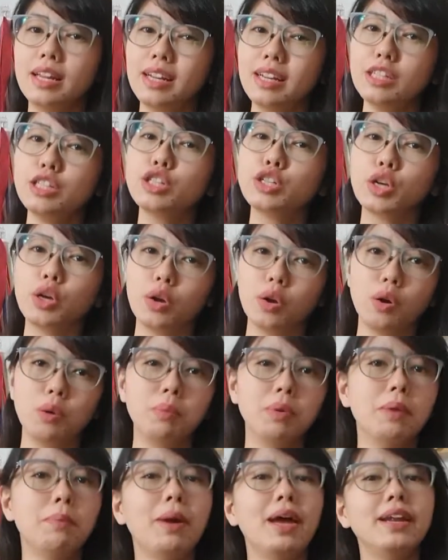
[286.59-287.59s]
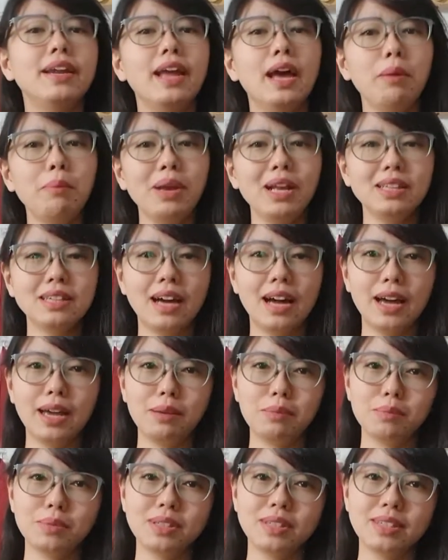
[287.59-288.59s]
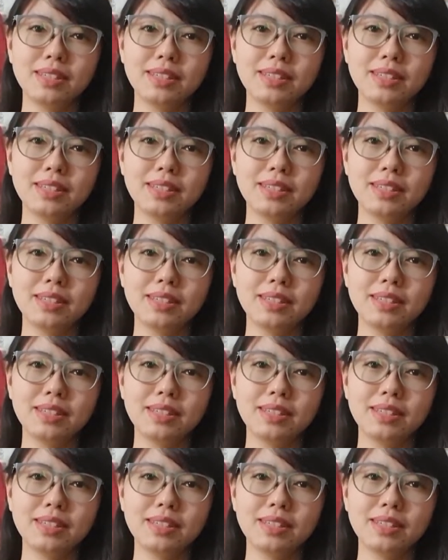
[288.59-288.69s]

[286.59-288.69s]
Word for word: this global pandemic times.